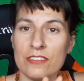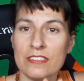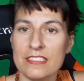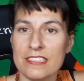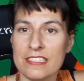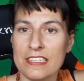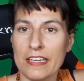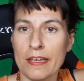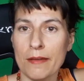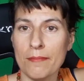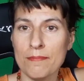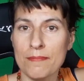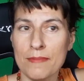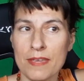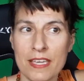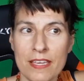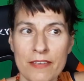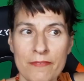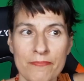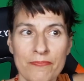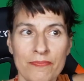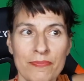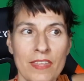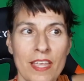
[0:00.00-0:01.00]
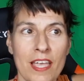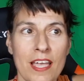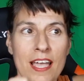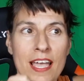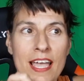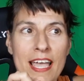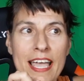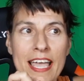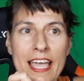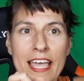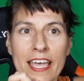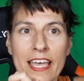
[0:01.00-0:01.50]
DM me,
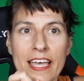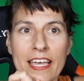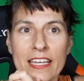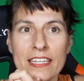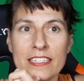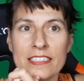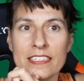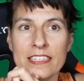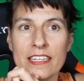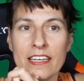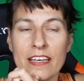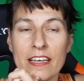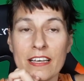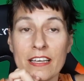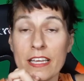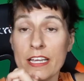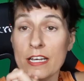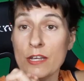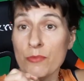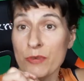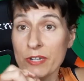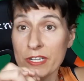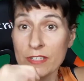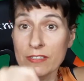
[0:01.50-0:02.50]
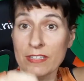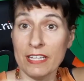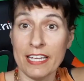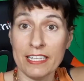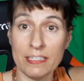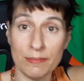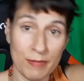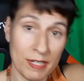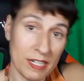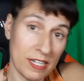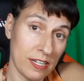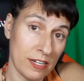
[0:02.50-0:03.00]
and anyone you'd like
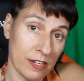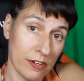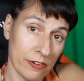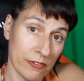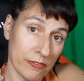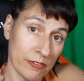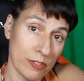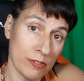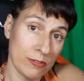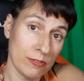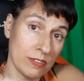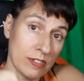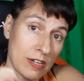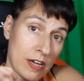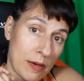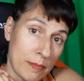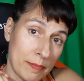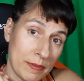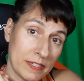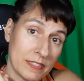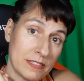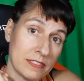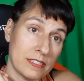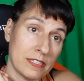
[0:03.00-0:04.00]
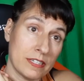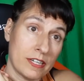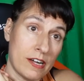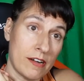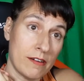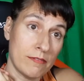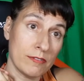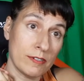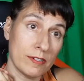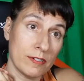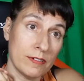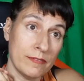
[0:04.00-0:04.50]
me to interview, topics to
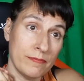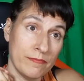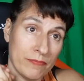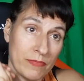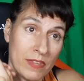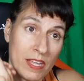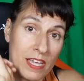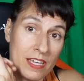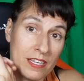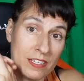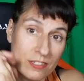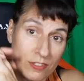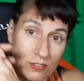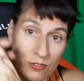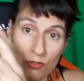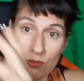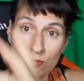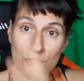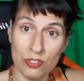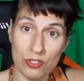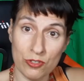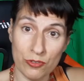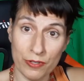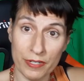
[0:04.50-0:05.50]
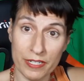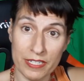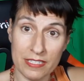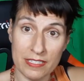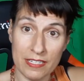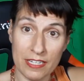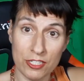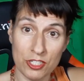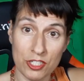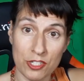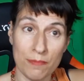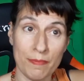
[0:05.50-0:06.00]
cover, news stories I
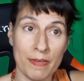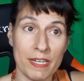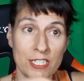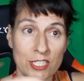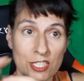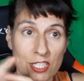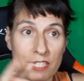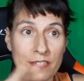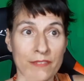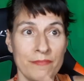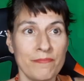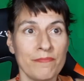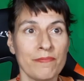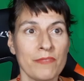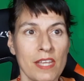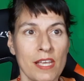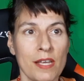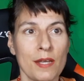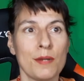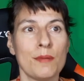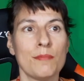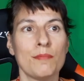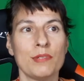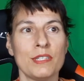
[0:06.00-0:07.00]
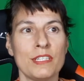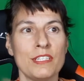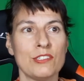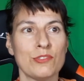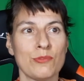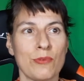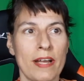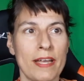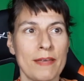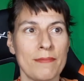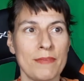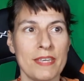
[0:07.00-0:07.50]
should mention, please
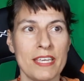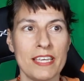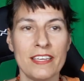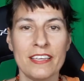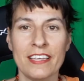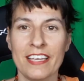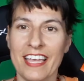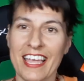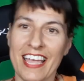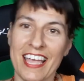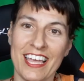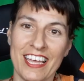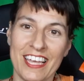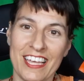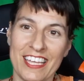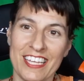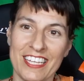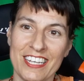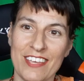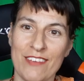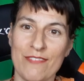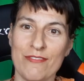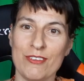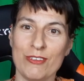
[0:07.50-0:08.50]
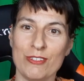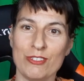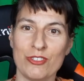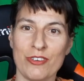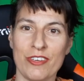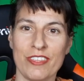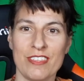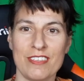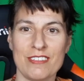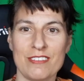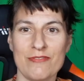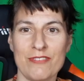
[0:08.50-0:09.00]
write me. And if you
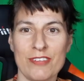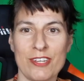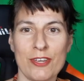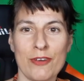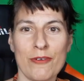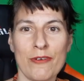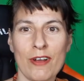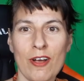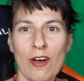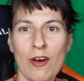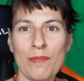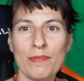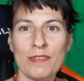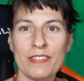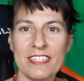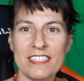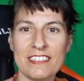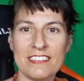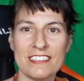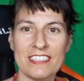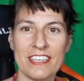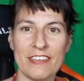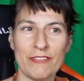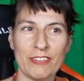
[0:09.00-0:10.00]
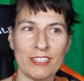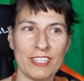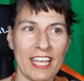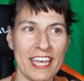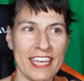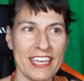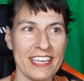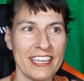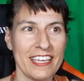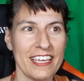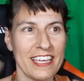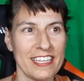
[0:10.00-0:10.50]
enjoyed this video at all, please give a
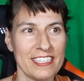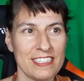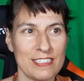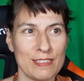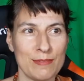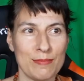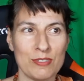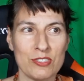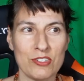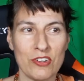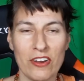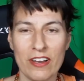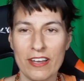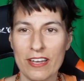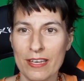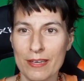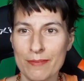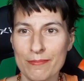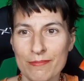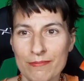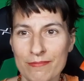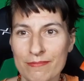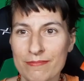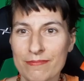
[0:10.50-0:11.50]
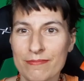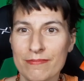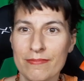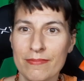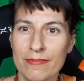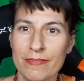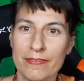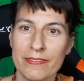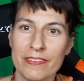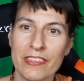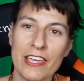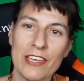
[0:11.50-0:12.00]
like and subscribe.
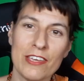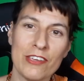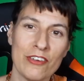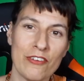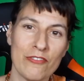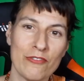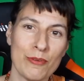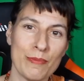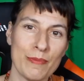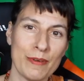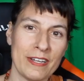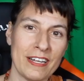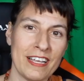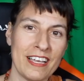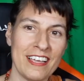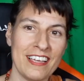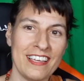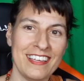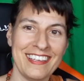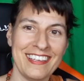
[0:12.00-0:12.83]
Thank you, everybody.